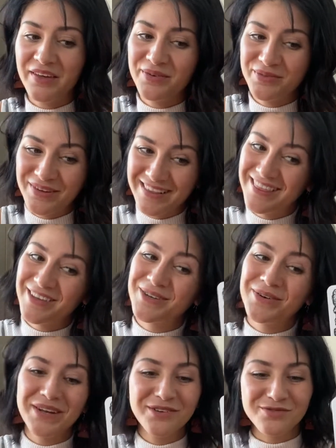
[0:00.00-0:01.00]
With the
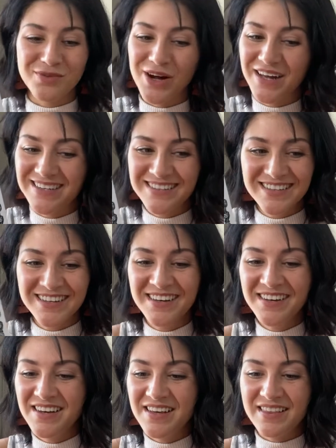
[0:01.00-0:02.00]
Queen of Wands,
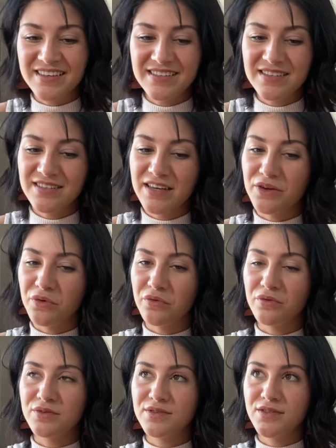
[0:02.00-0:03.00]
this is like
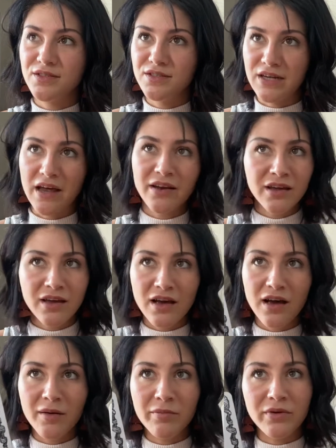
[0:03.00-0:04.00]
standing
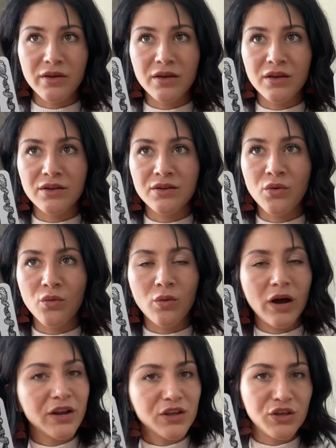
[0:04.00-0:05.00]
up in
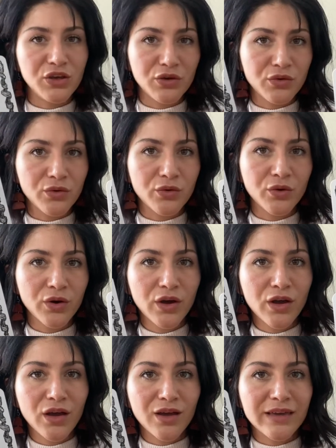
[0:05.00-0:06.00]
what you
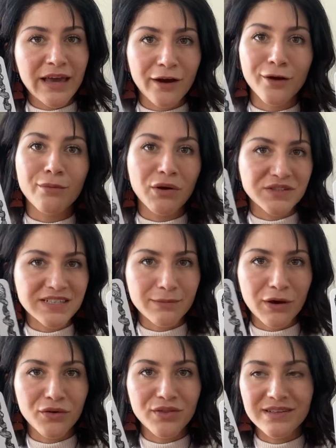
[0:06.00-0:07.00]
care most
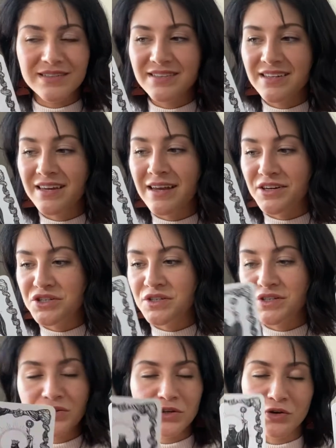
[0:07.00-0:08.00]
about. This is connection
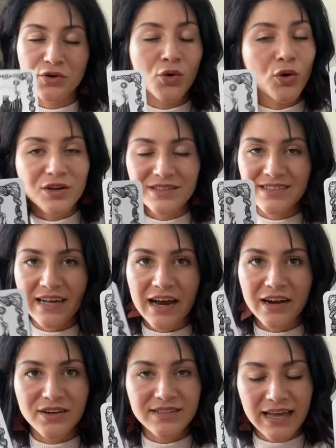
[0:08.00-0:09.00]
to your core
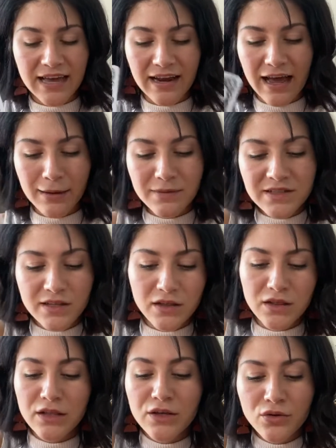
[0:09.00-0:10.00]
desires and
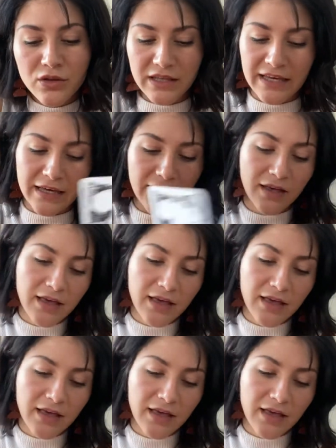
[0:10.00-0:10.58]
absolutely